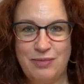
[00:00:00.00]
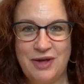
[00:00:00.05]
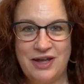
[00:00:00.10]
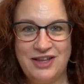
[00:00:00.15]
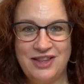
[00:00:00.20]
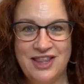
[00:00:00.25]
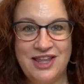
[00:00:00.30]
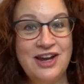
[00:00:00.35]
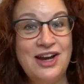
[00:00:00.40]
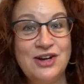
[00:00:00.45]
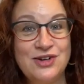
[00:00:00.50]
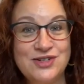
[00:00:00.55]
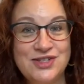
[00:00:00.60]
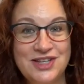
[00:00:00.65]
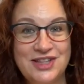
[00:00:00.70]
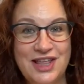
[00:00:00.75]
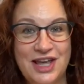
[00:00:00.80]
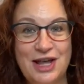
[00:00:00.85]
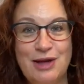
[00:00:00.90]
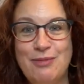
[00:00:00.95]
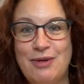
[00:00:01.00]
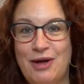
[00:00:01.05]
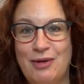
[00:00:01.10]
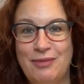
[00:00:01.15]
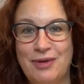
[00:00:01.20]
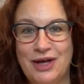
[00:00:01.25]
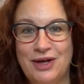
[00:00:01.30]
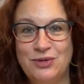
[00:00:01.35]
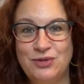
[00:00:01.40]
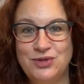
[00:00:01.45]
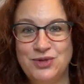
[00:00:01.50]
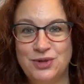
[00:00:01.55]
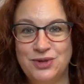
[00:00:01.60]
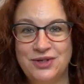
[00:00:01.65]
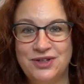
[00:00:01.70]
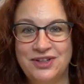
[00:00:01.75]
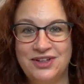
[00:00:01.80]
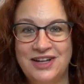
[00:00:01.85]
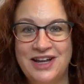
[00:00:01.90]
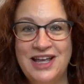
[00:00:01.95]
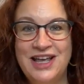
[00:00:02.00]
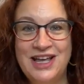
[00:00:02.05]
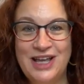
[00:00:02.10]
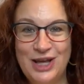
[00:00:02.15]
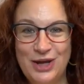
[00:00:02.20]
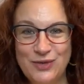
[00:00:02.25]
But here's the thing about Michael Jordan.